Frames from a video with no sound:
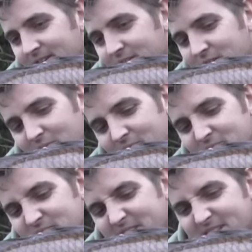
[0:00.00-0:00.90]
So it's my
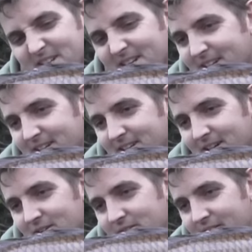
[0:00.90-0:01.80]
first fish
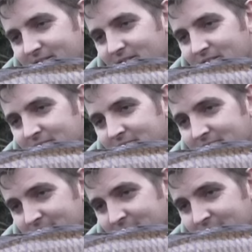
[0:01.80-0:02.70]
at the Fendrod.
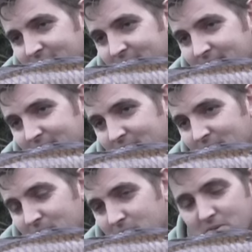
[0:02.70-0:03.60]

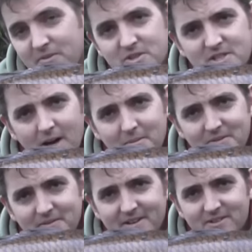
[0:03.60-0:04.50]
It's my first carp at the
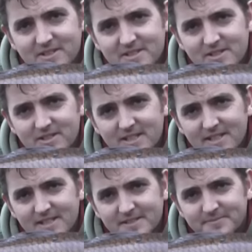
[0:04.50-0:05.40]
Fendrod this year
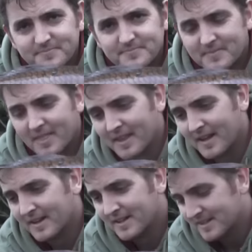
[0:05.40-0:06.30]
actually.
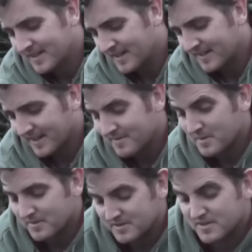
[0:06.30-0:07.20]
And
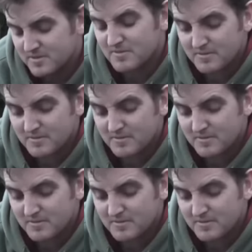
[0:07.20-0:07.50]
9.2.